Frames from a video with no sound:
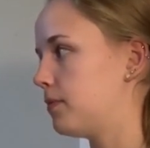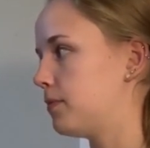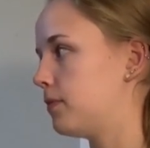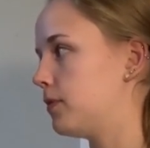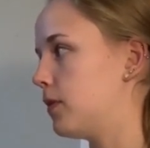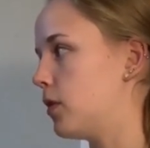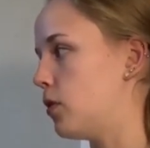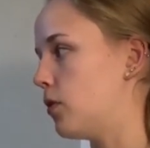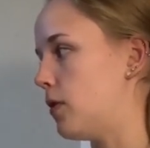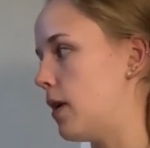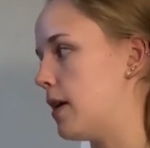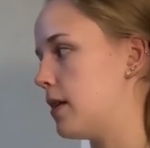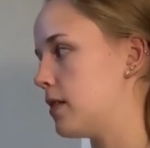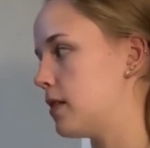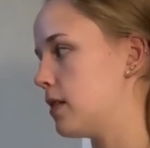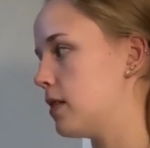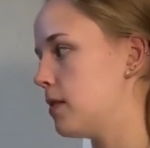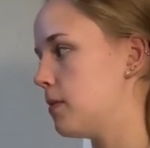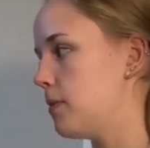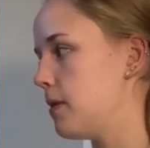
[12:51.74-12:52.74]
the rest
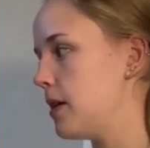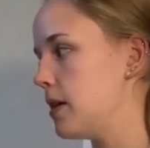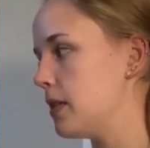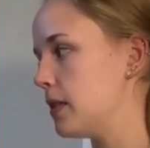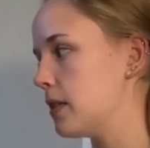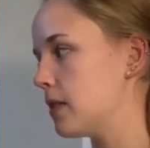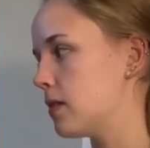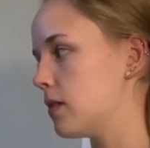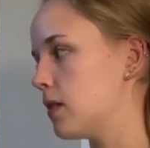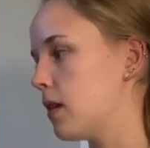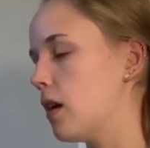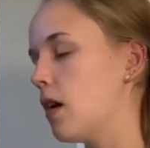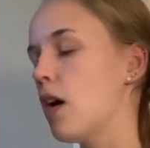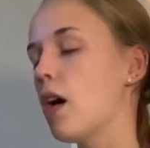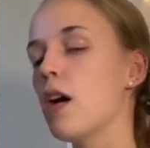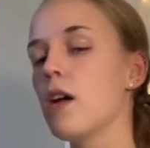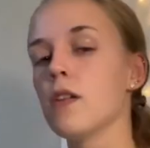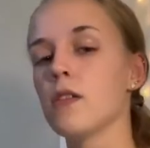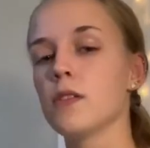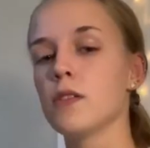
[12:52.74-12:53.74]
of the piece.
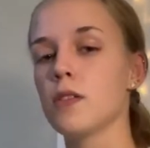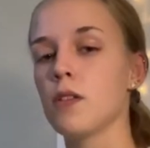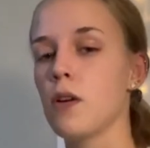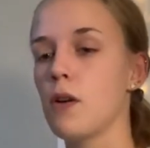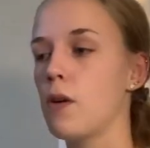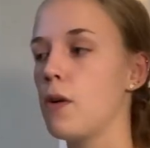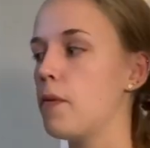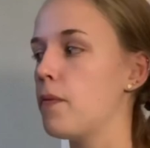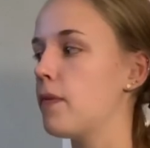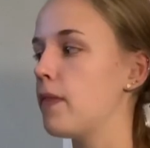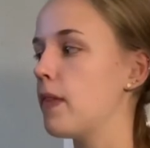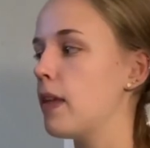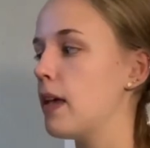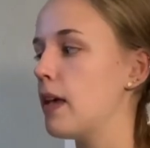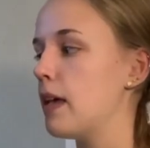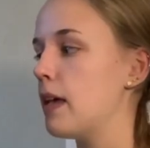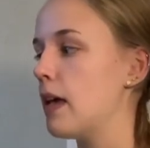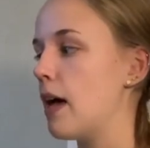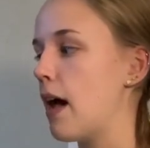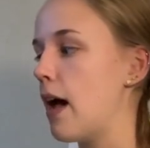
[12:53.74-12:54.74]
So
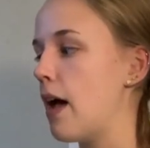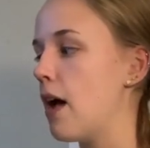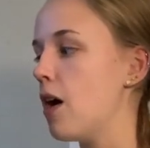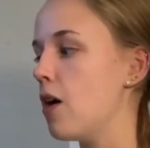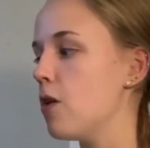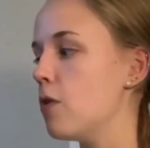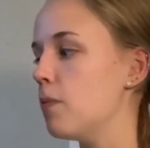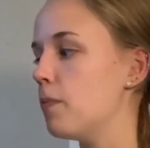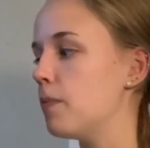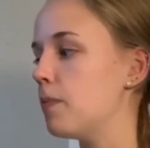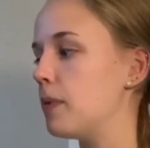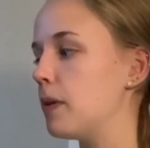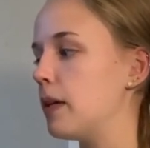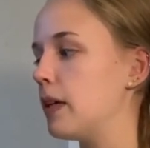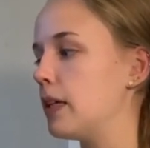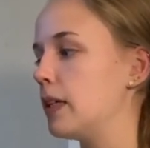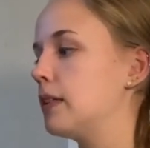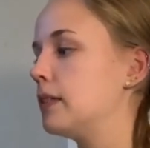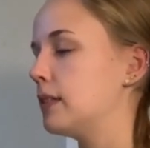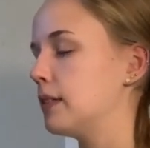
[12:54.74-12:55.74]
yeah, I hope
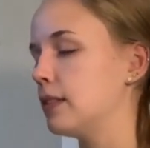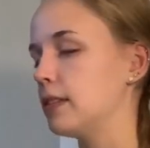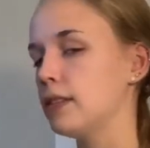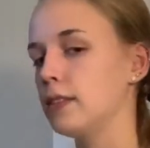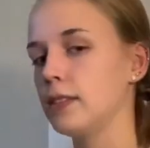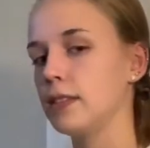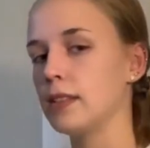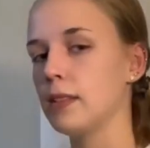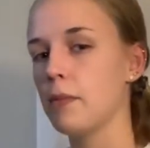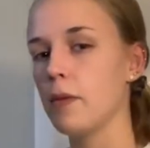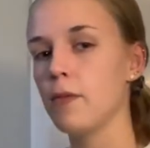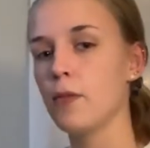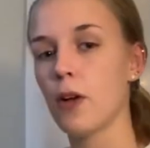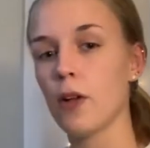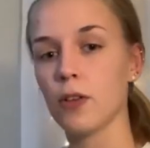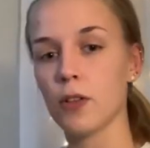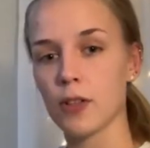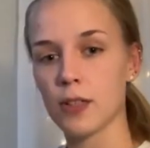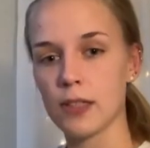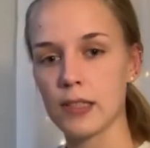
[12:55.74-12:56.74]
some of
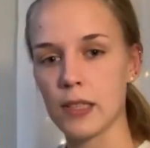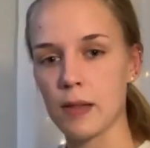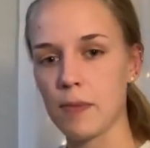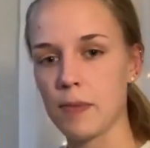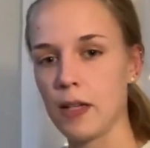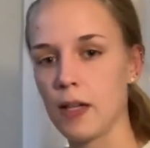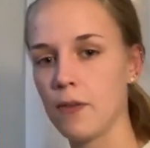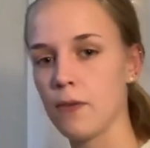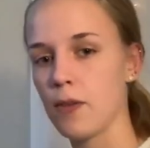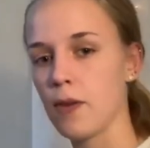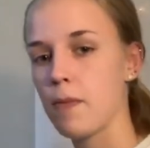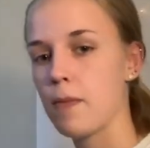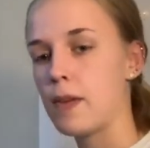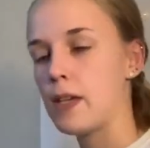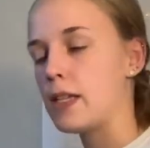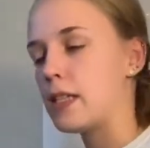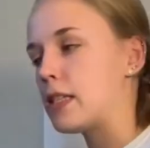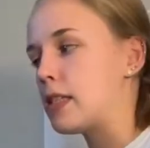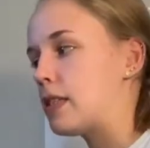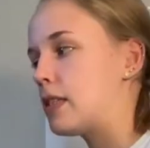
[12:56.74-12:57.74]
y'all learned something from
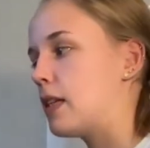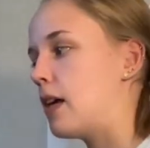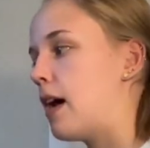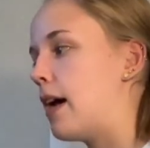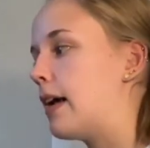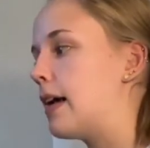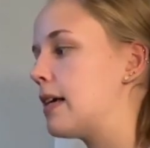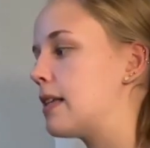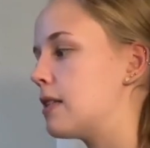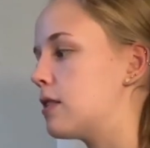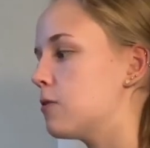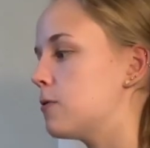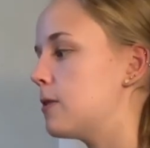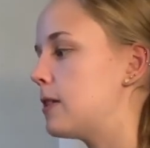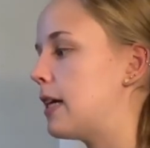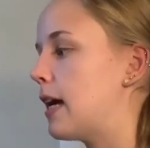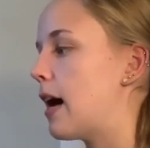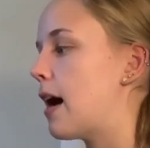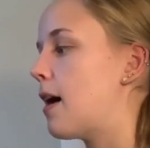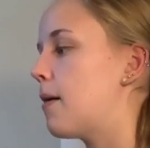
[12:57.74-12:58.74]
this. I guess to
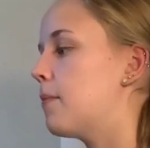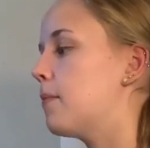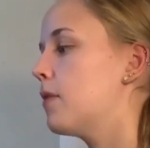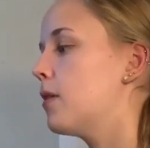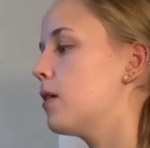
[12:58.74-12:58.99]
recap,